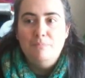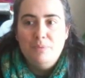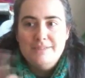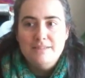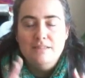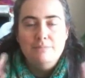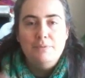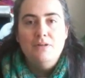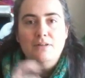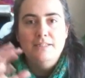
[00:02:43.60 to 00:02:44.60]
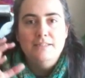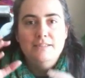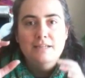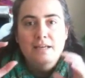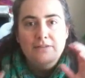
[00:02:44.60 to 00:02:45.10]
business
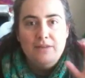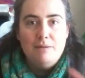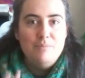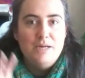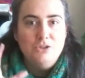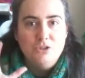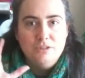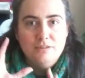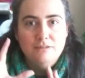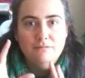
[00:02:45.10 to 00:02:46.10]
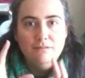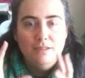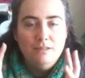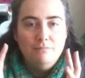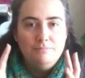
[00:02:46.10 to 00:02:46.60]
behind that passionate
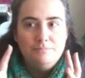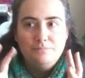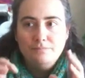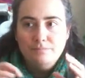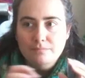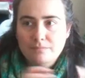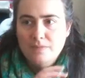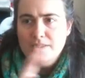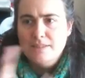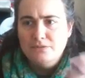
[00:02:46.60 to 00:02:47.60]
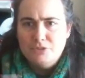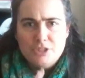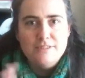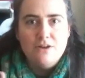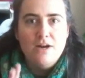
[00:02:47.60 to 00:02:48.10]
sort of
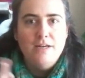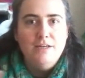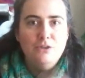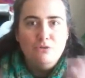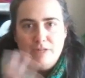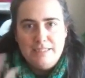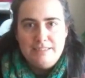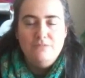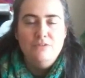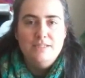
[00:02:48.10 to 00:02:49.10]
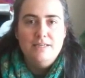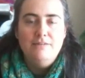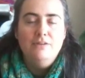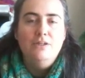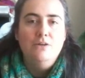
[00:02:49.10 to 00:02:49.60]
design and creativity
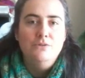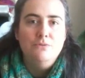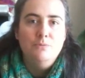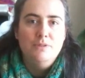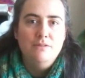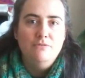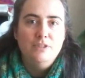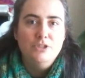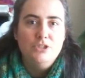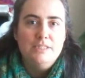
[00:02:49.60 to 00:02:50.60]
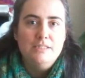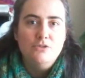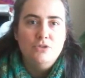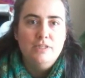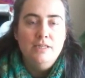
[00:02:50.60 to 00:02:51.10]
that goes on within the fashion
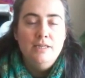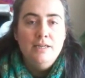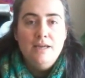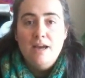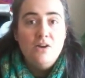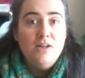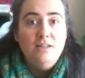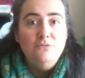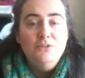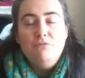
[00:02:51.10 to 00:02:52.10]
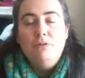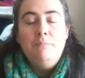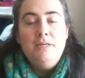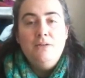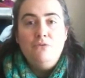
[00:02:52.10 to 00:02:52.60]
industry. And I loved every
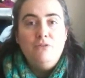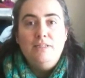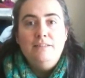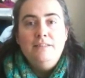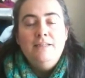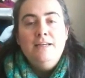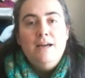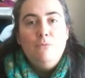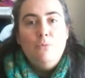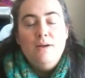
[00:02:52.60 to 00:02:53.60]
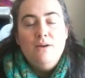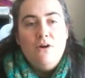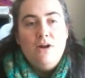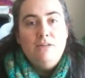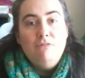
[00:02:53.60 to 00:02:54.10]
minute of it. When
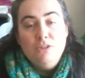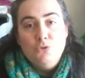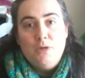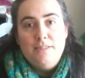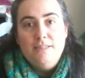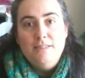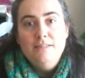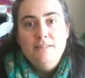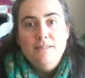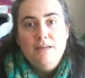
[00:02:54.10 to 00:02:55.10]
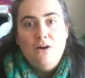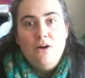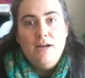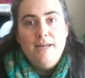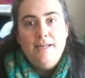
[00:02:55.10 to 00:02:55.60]
I graduated,
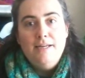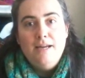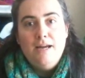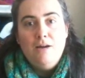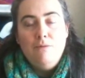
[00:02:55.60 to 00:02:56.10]
I